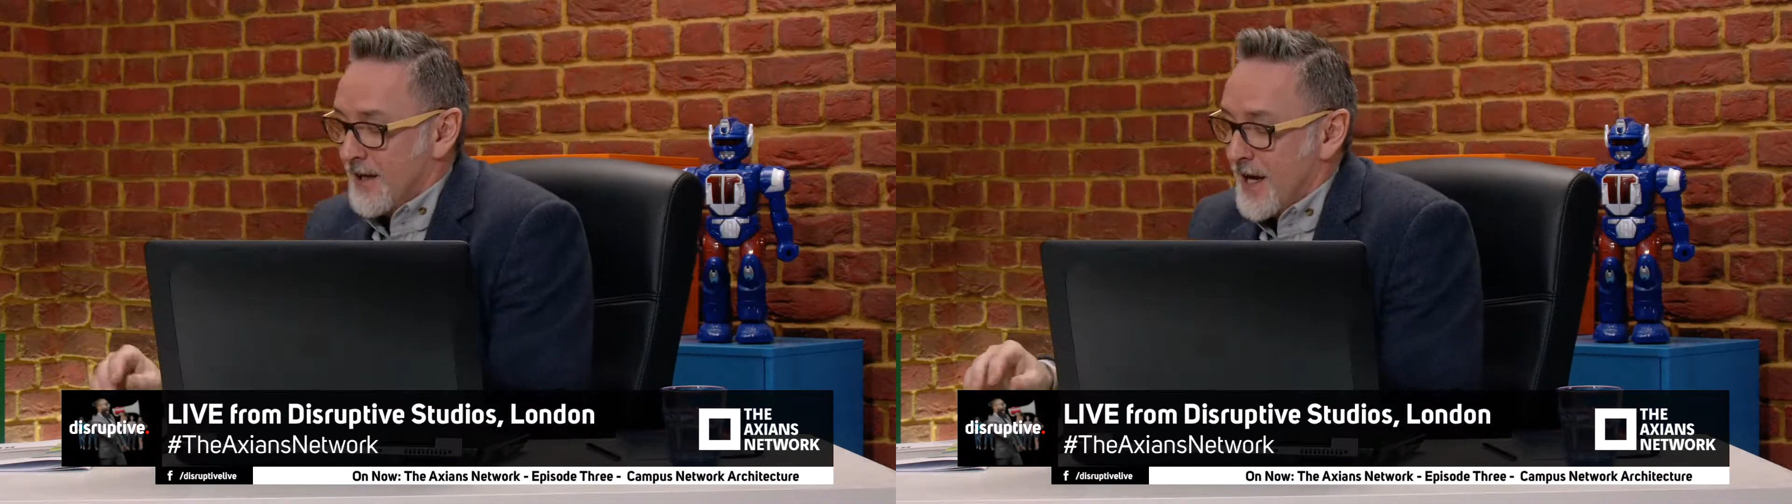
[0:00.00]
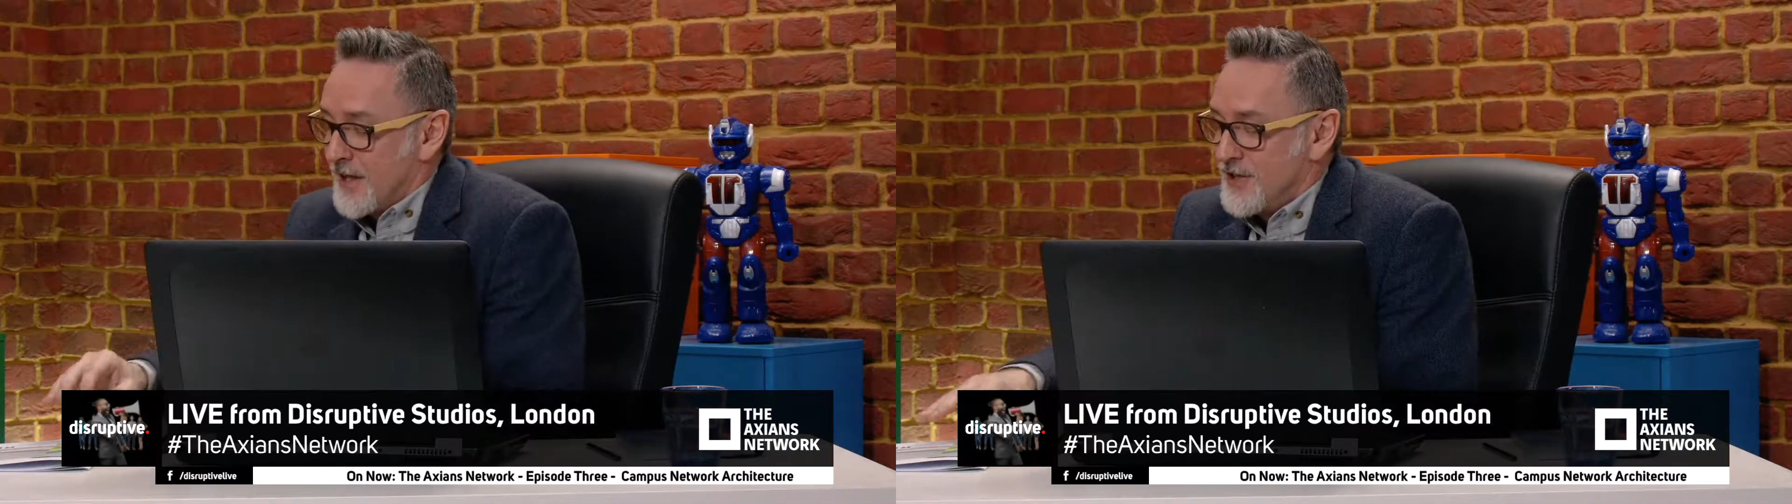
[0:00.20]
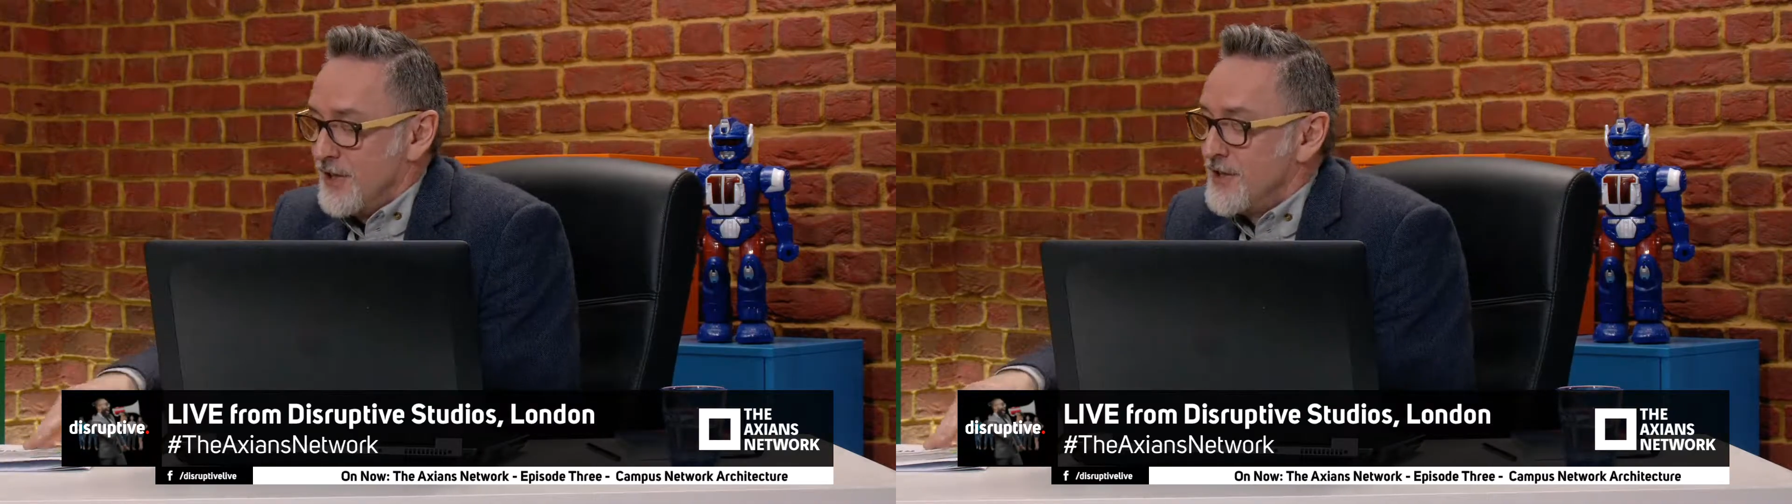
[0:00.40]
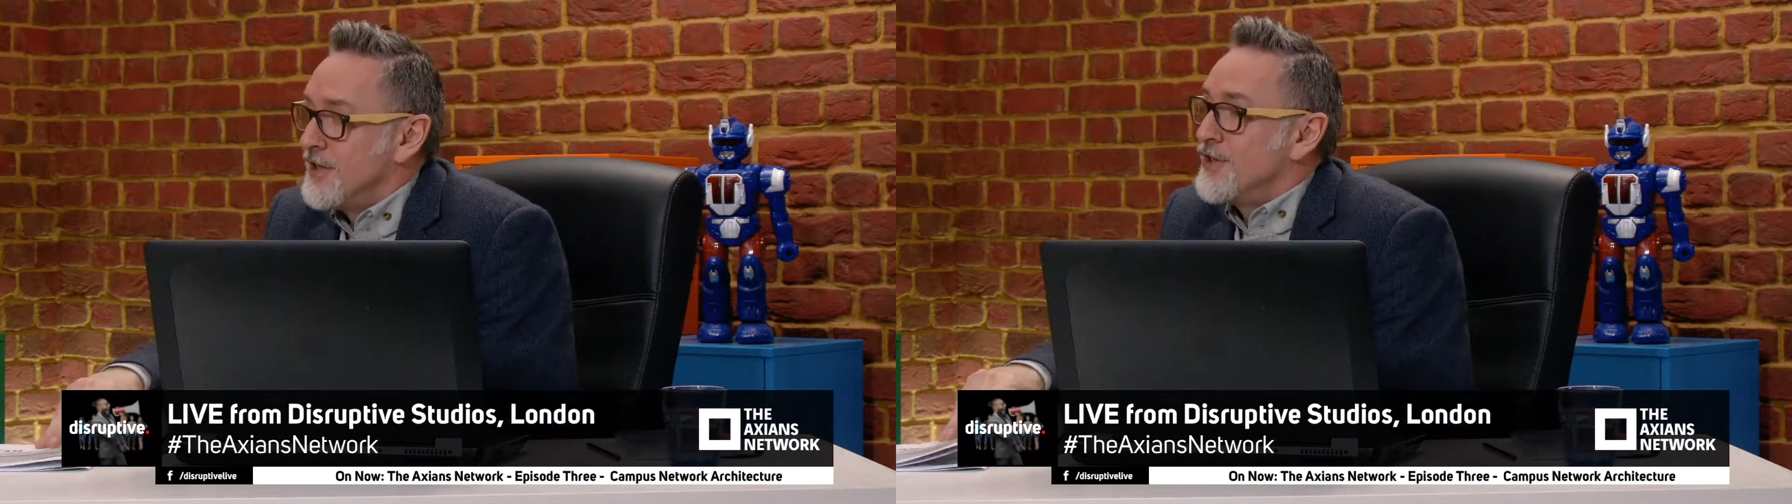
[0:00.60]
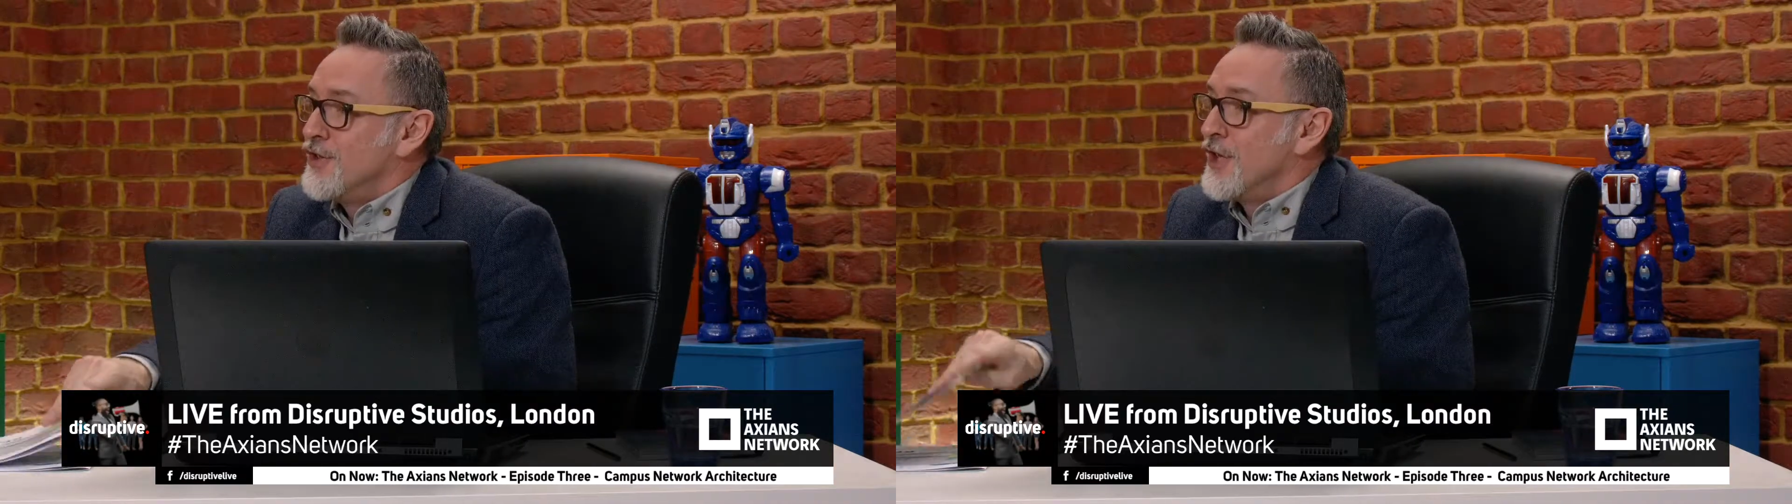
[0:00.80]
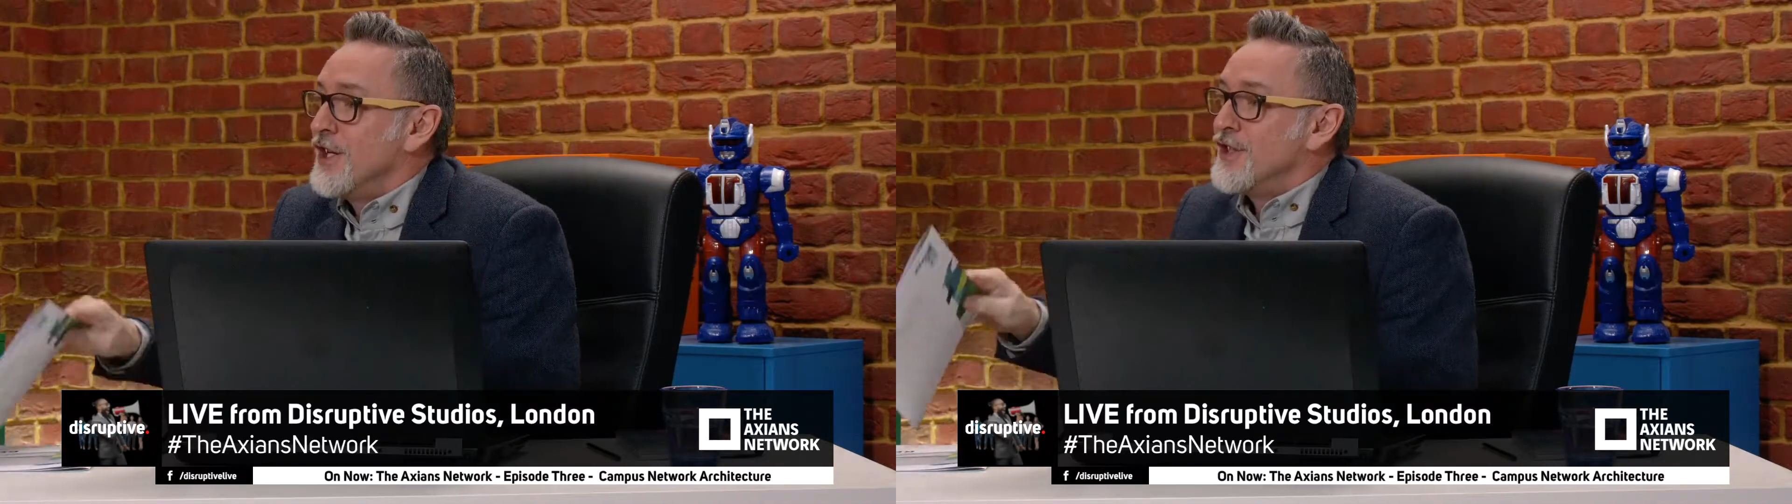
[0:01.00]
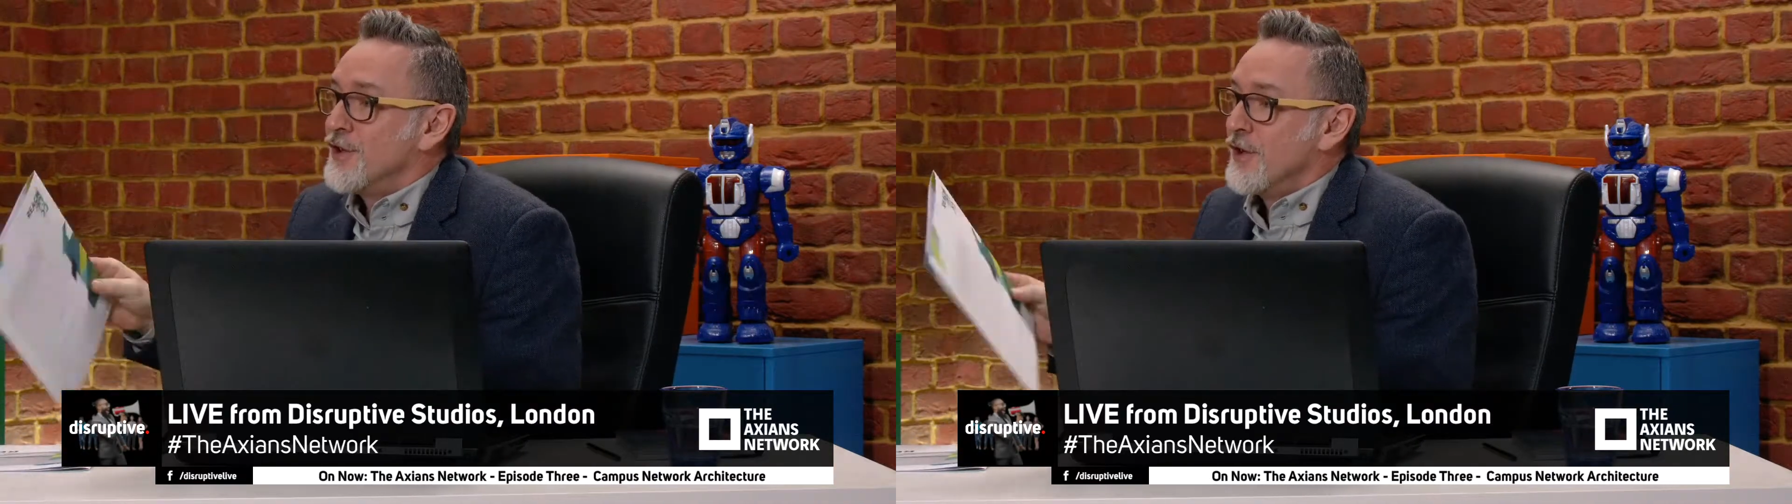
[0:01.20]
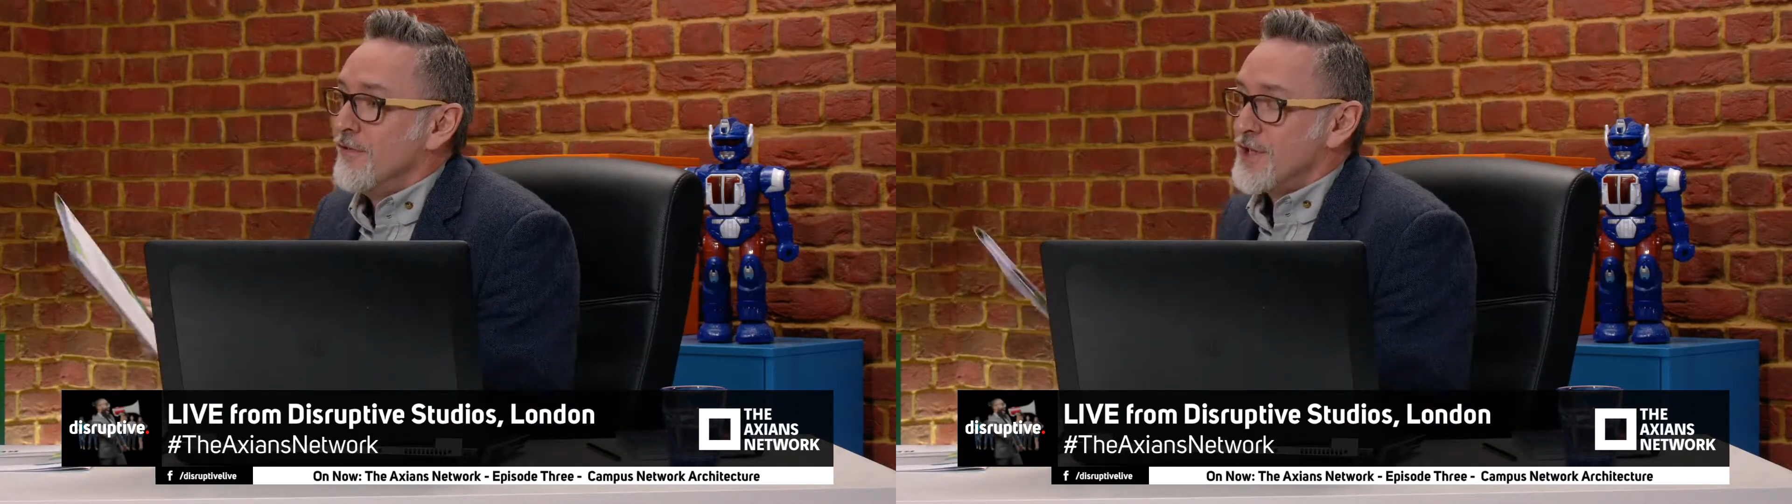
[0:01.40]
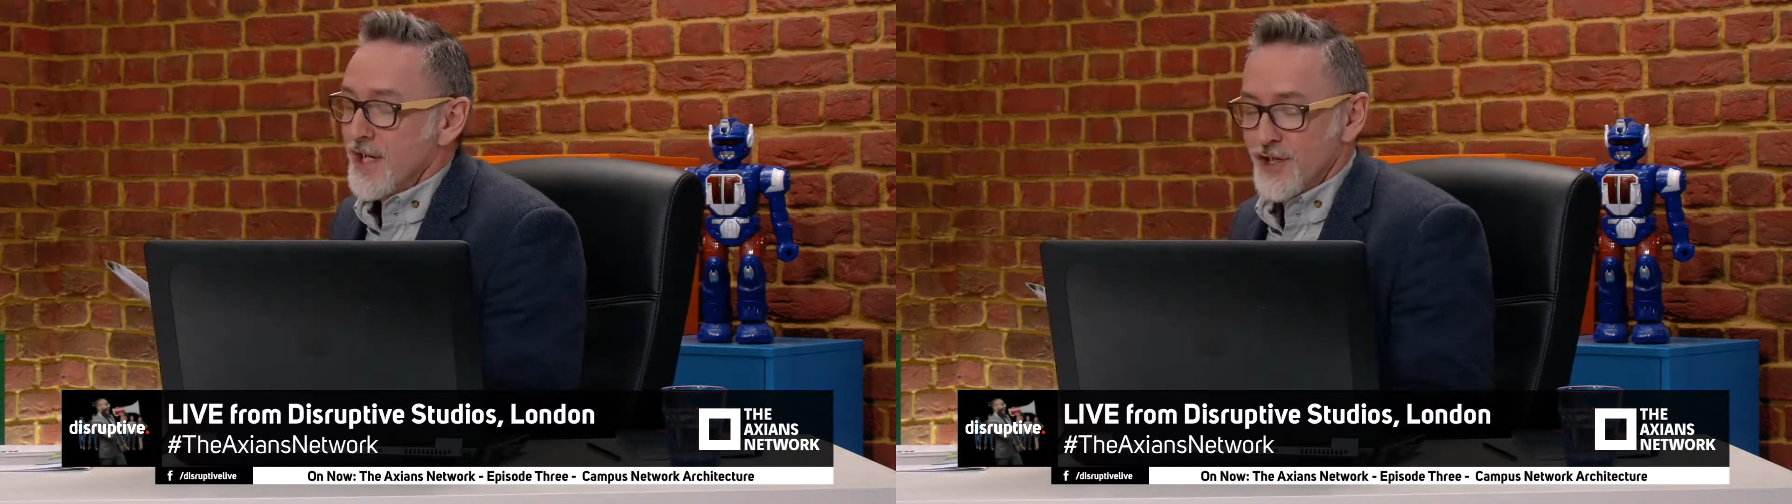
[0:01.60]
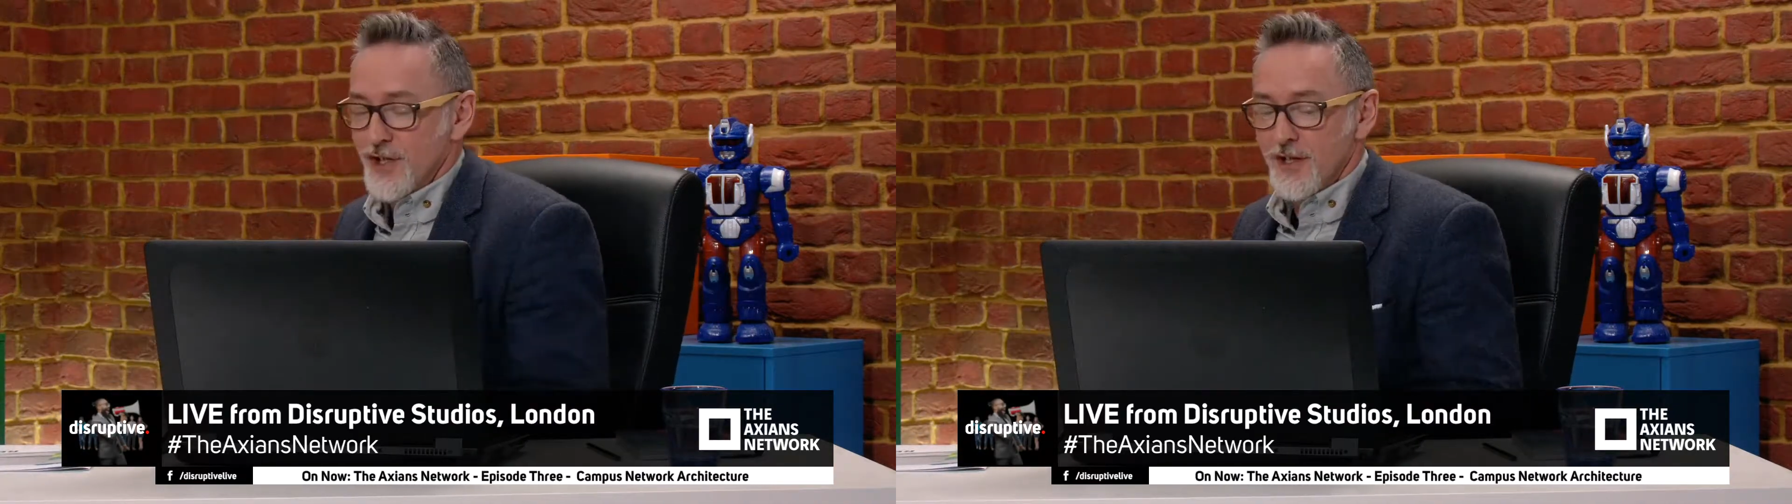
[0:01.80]
Axians is changing the
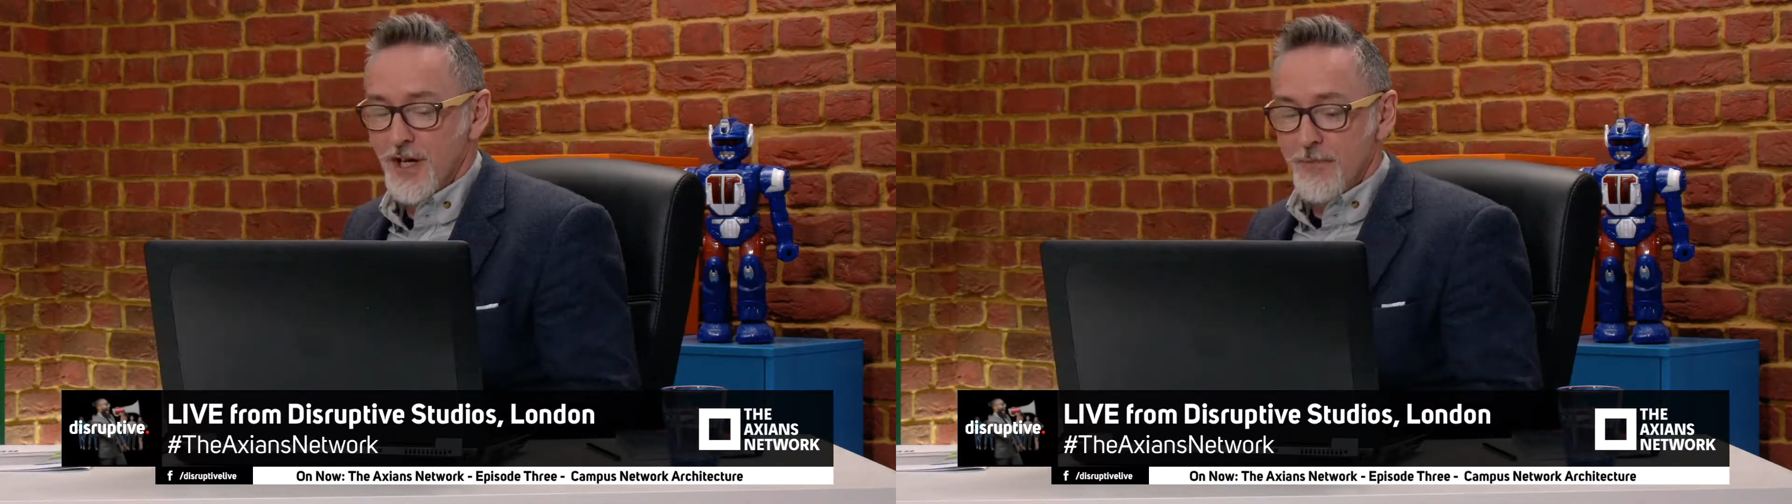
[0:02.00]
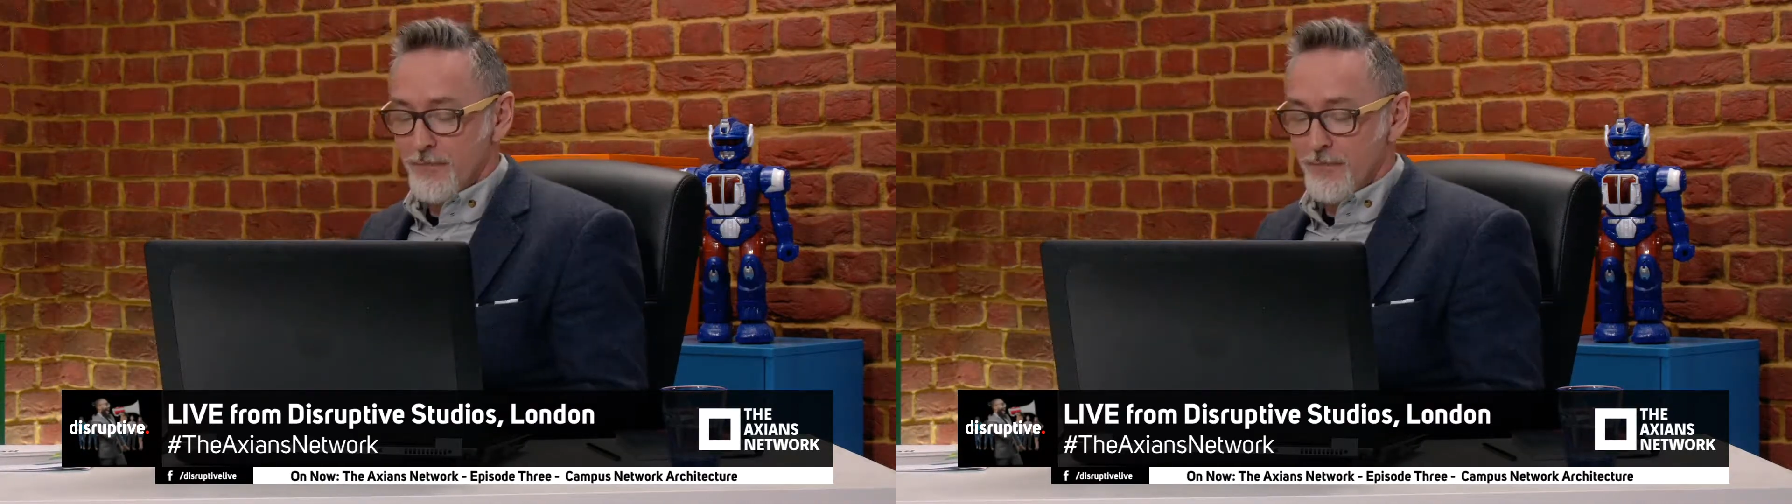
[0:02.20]
conversation.